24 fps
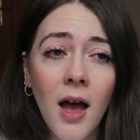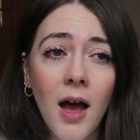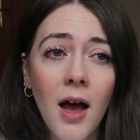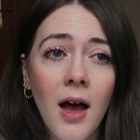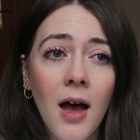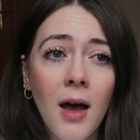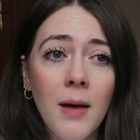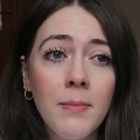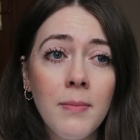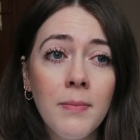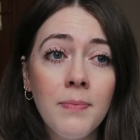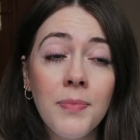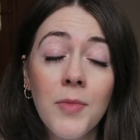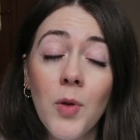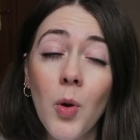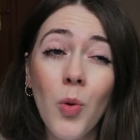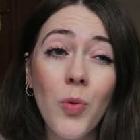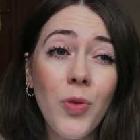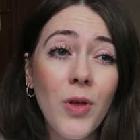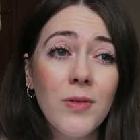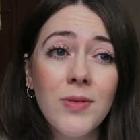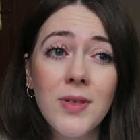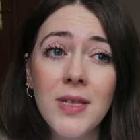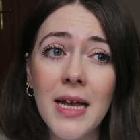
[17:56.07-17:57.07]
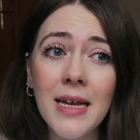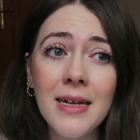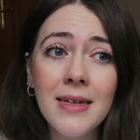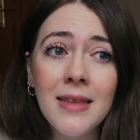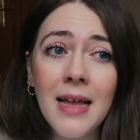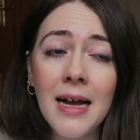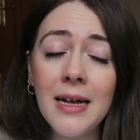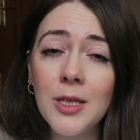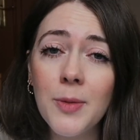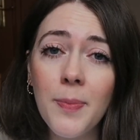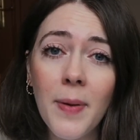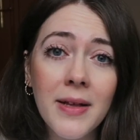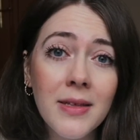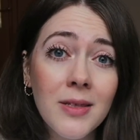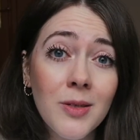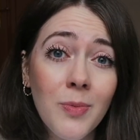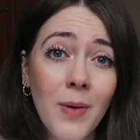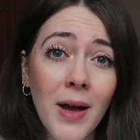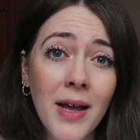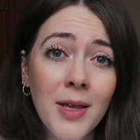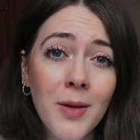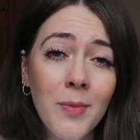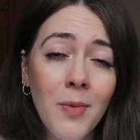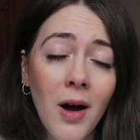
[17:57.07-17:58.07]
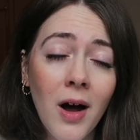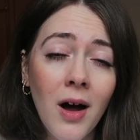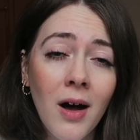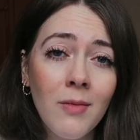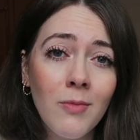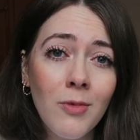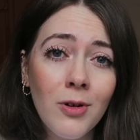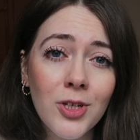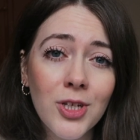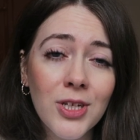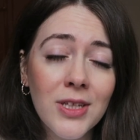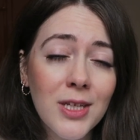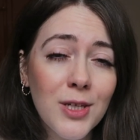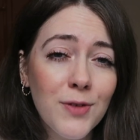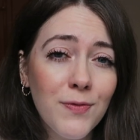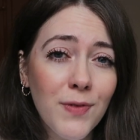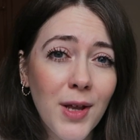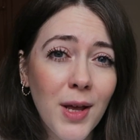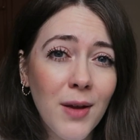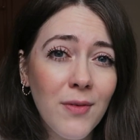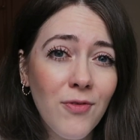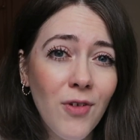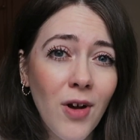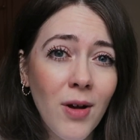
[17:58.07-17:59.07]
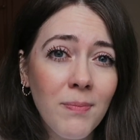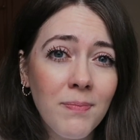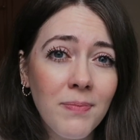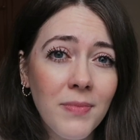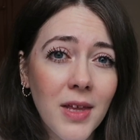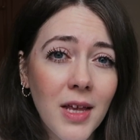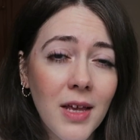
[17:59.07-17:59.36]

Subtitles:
Although saying that, depends where you are watching this video from.